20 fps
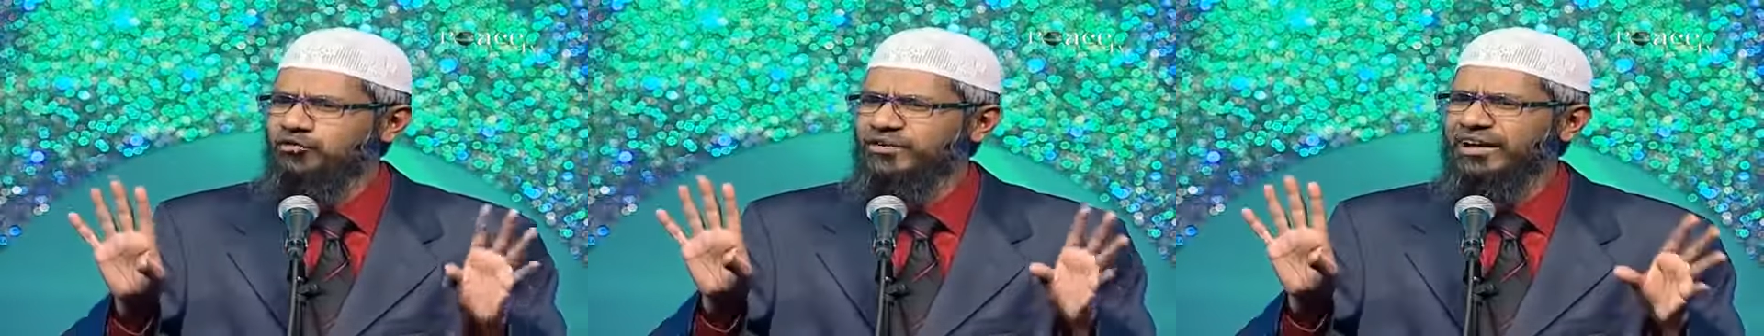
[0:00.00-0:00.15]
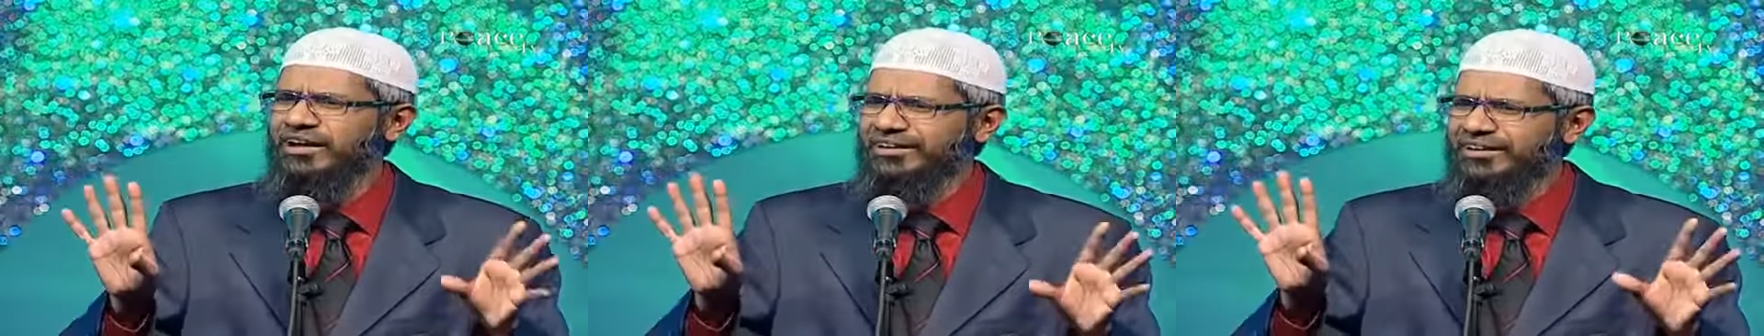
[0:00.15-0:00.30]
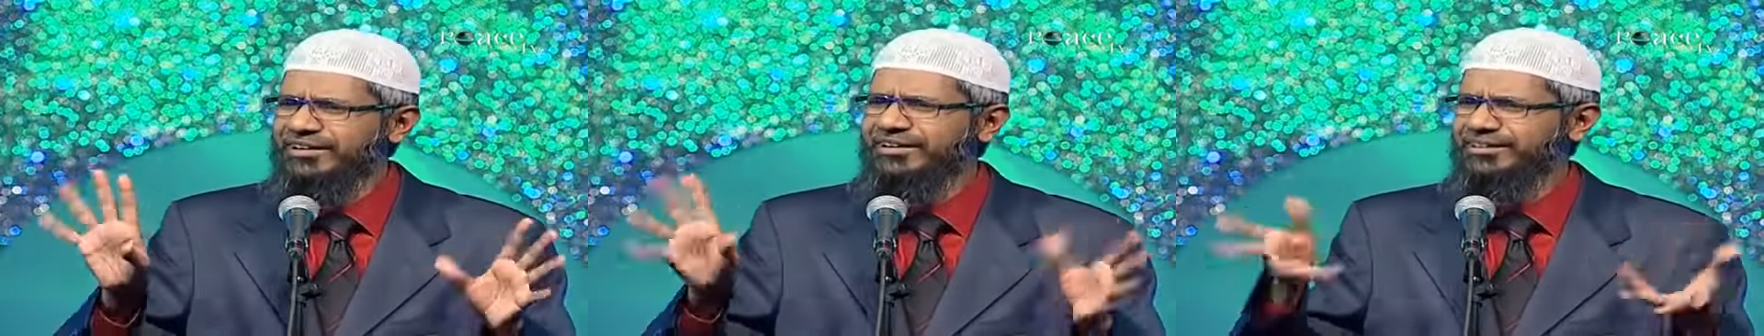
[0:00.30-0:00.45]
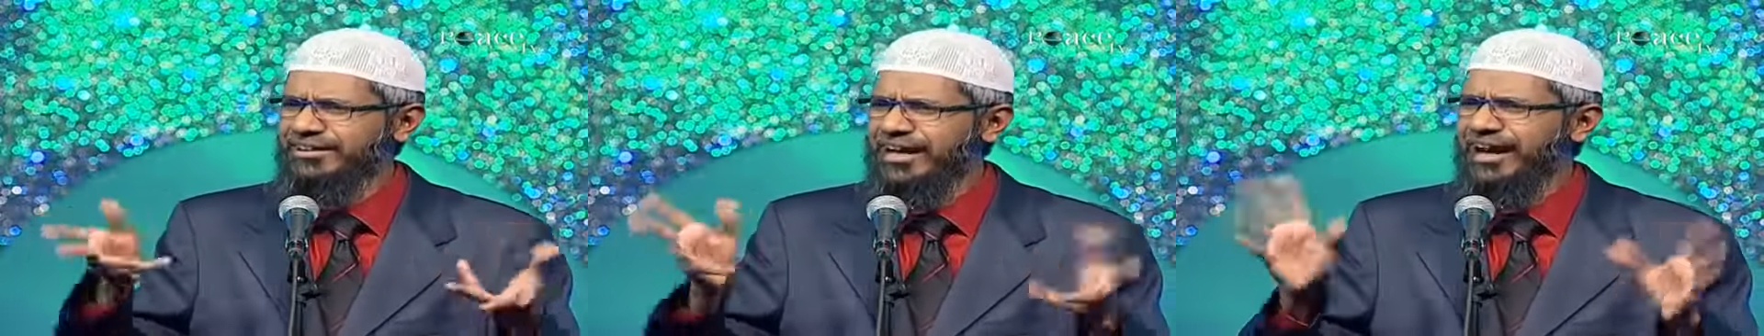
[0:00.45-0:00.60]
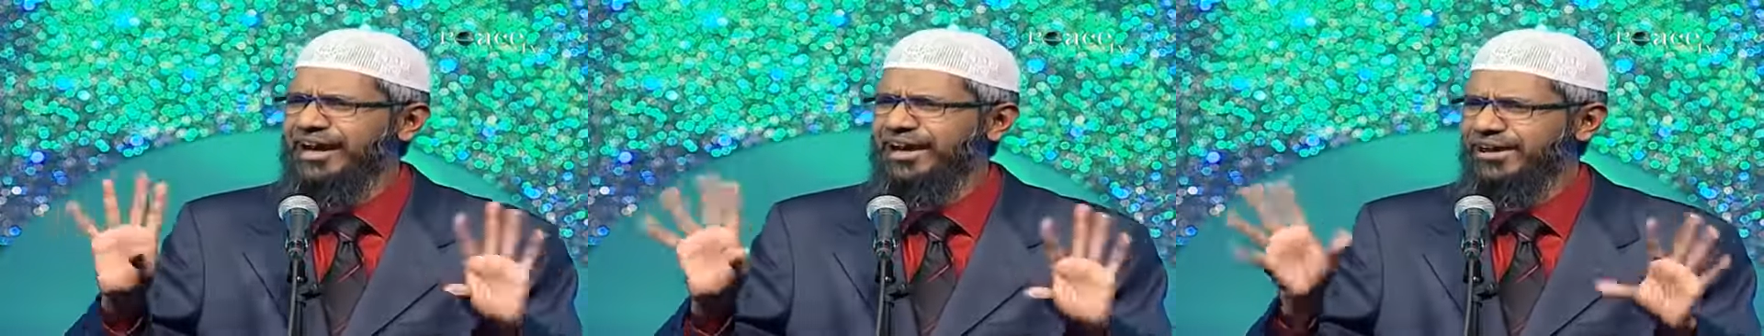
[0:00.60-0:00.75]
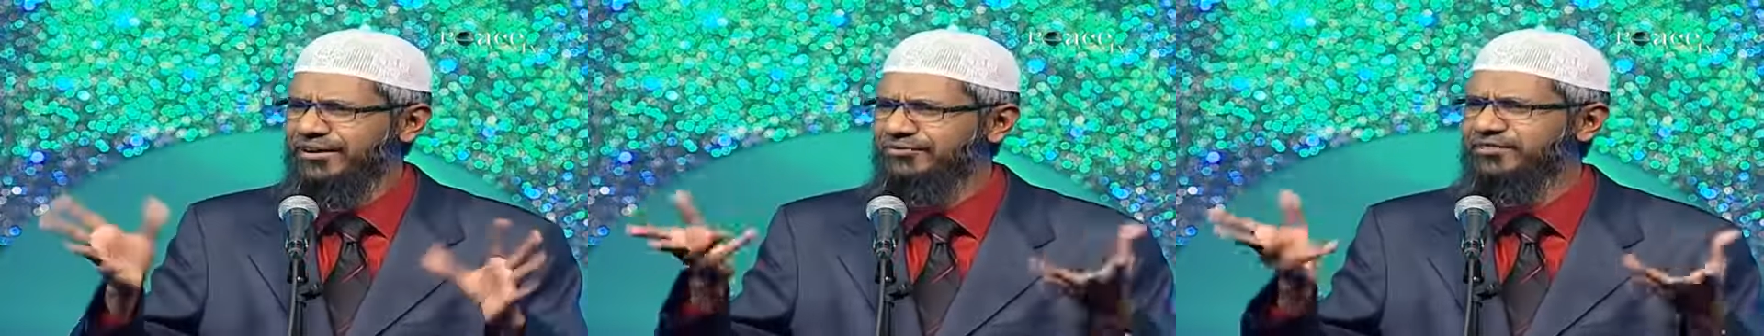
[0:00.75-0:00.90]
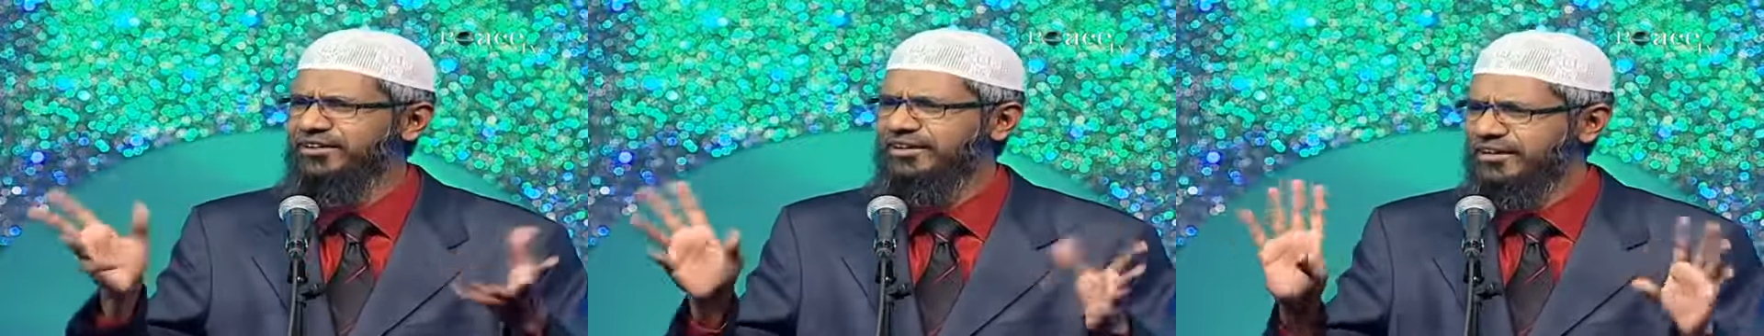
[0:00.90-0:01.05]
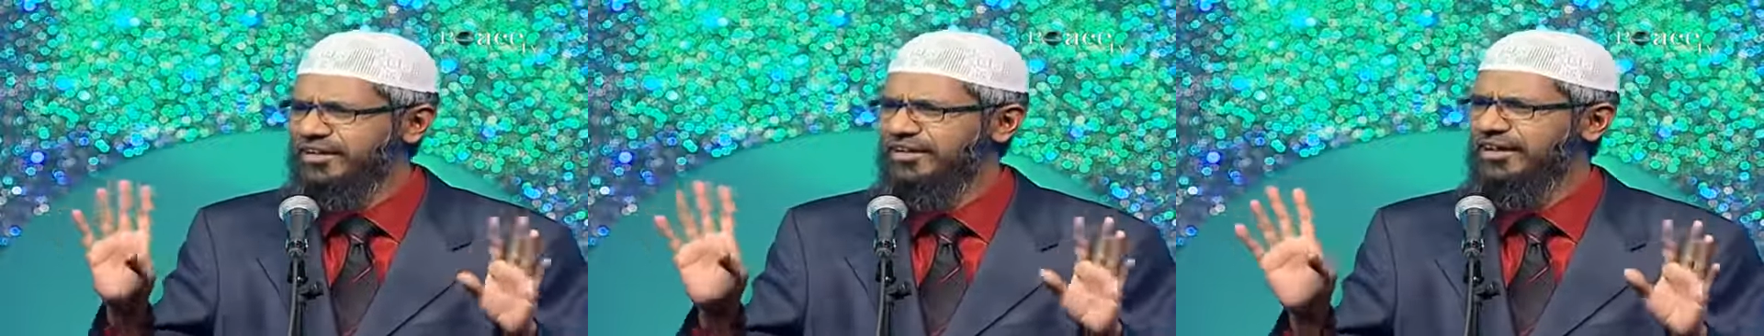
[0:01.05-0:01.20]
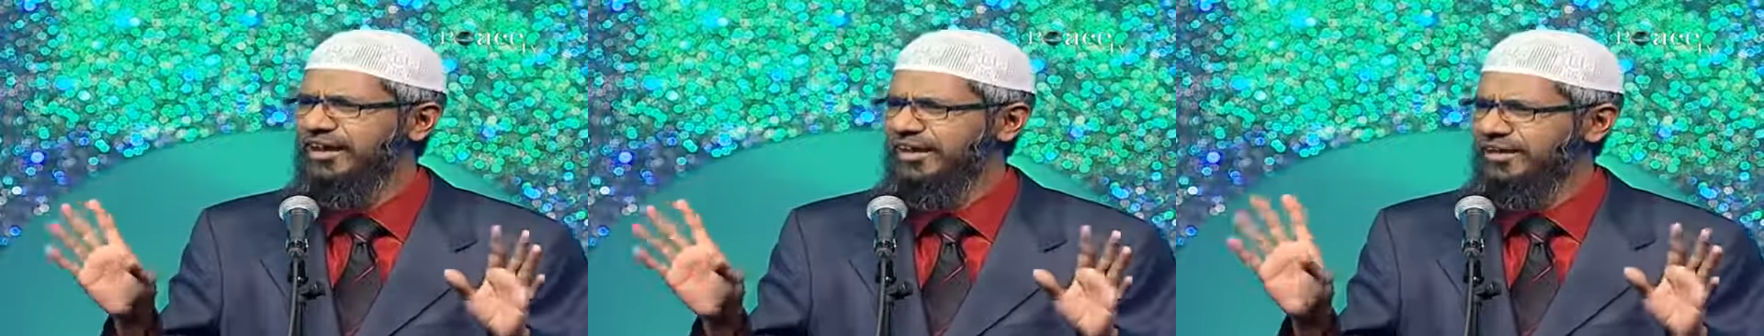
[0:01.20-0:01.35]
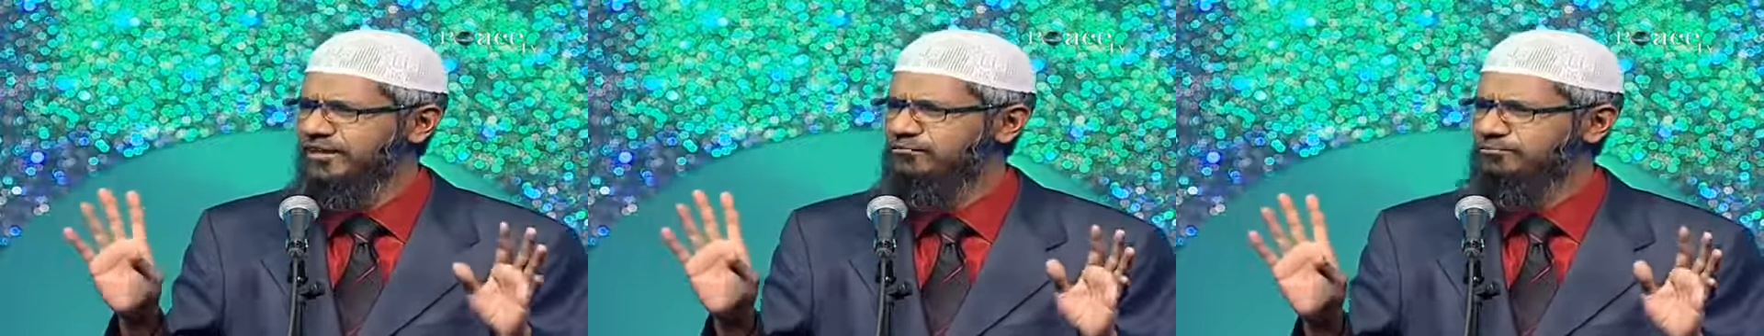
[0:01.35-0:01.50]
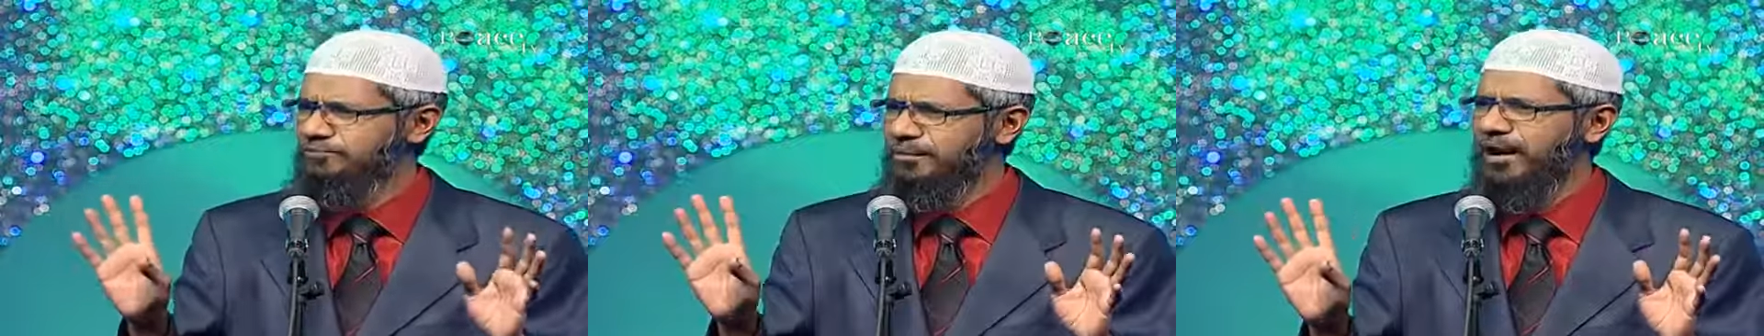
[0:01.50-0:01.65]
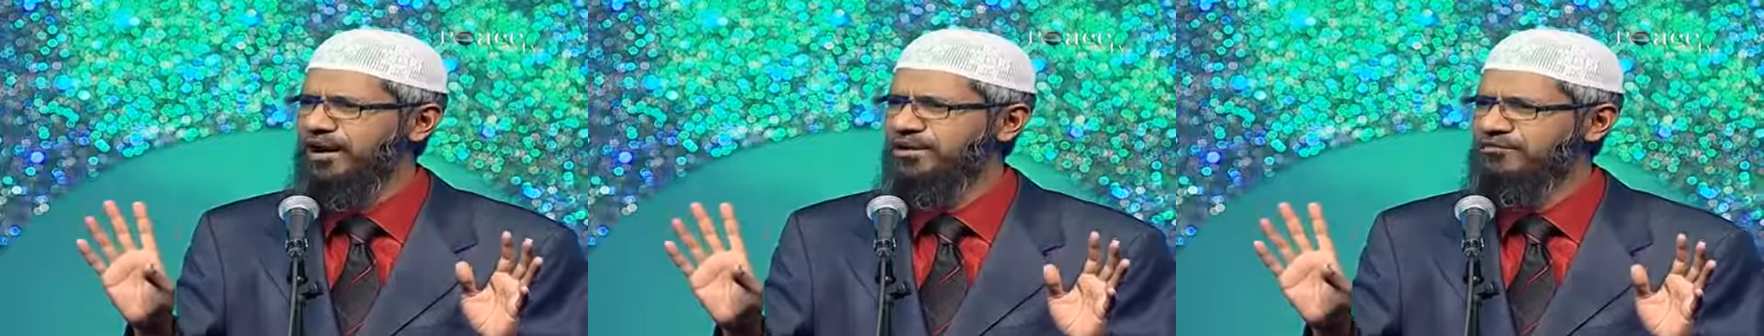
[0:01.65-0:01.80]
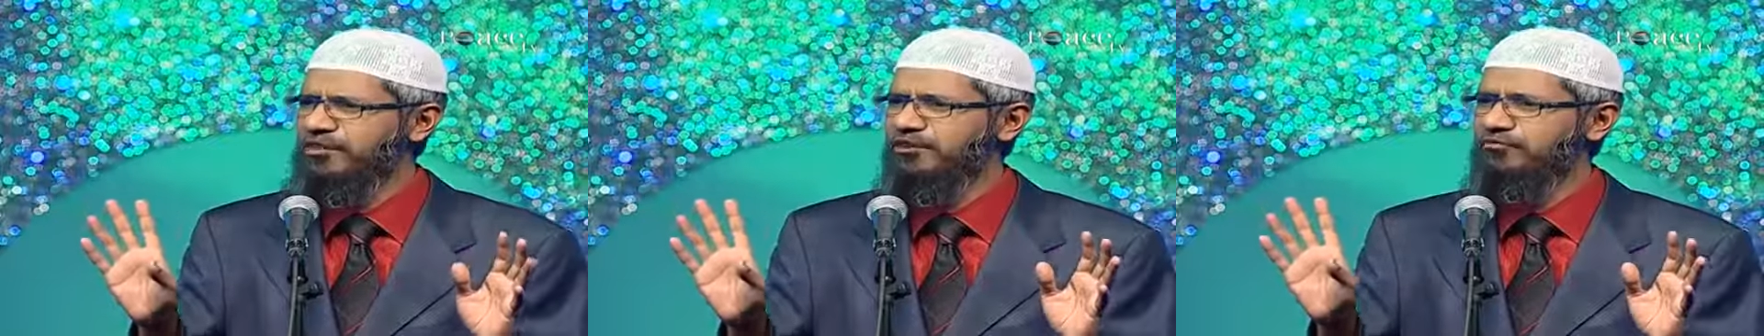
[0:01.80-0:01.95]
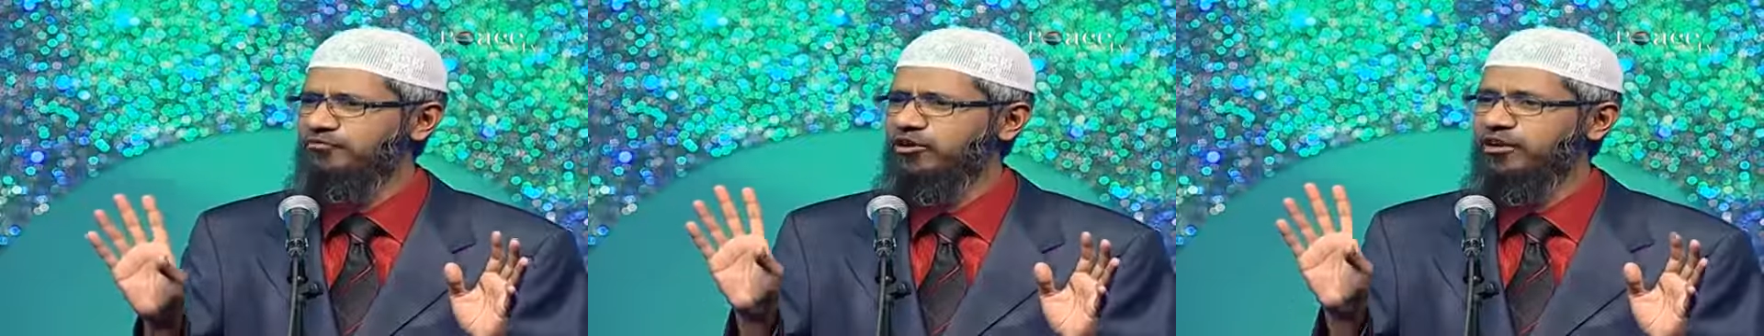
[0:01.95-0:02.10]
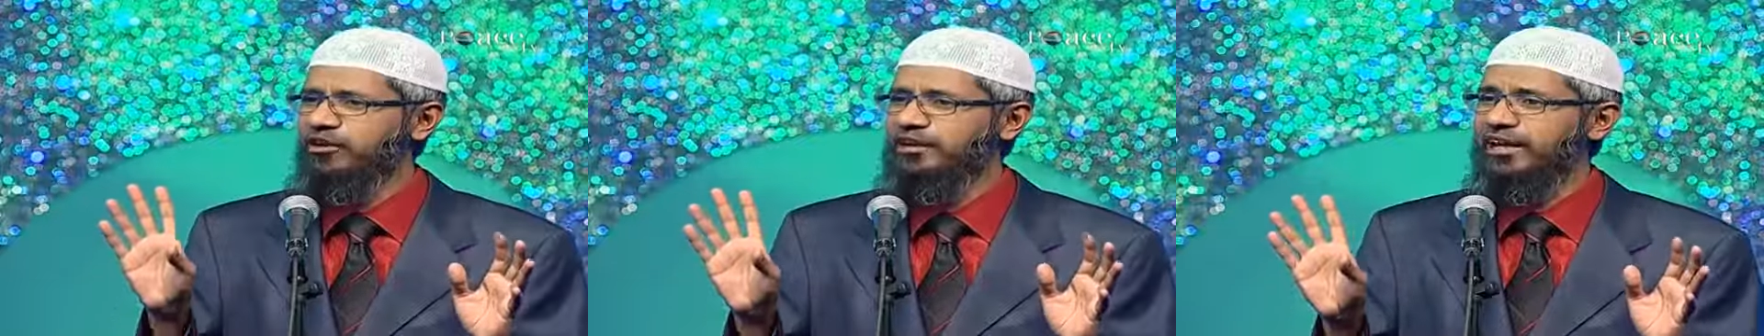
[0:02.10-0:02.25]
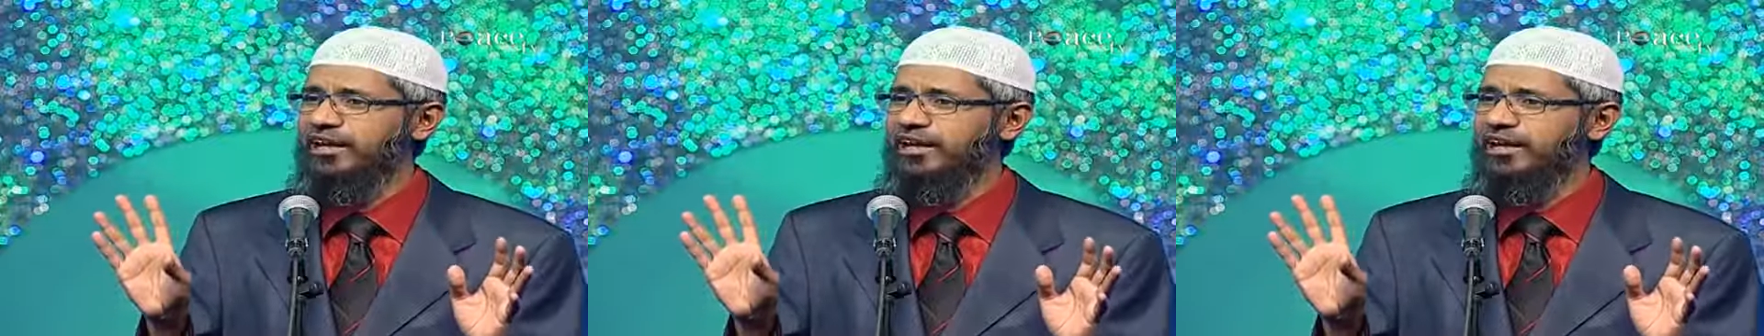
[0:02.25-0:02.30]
we understand, we realize plants have got